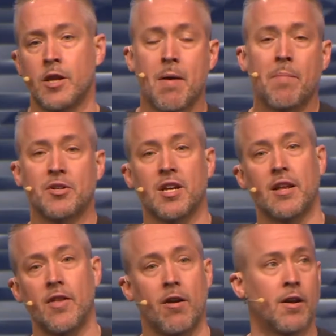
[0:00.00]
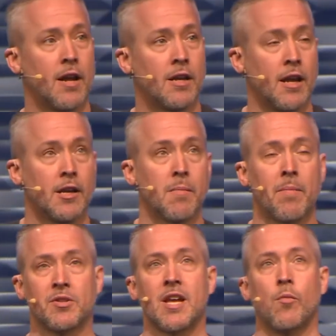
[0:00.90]
You might be sitting there and, you
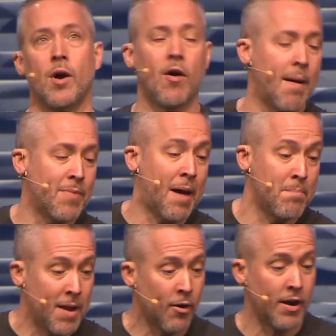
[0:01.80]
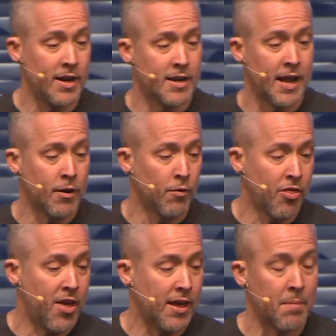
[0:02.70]
might be saying, Well, I'm not married and I
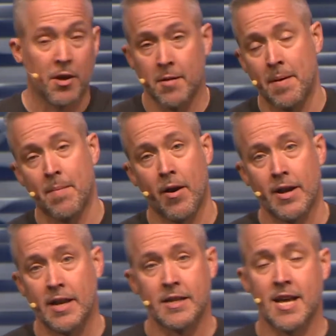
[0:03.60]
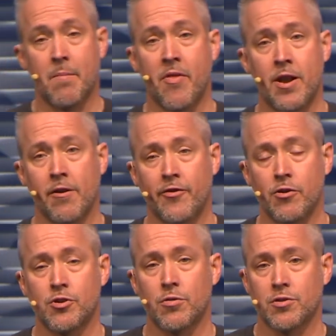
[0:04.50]
don't think I'm going to be married anytime in the near
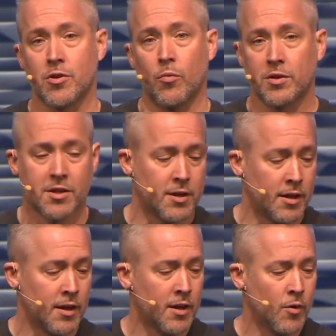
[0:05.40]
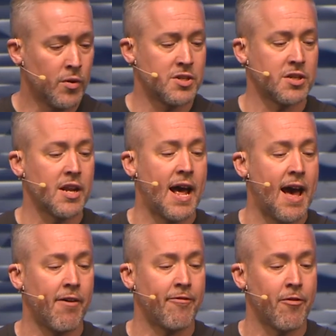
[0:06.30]
future. So, what's, gonna, what's this going to
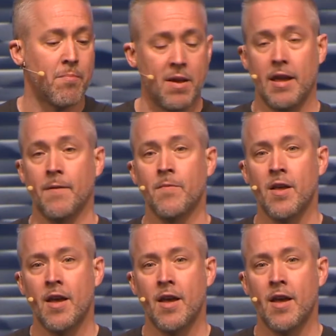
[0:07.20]
have for me?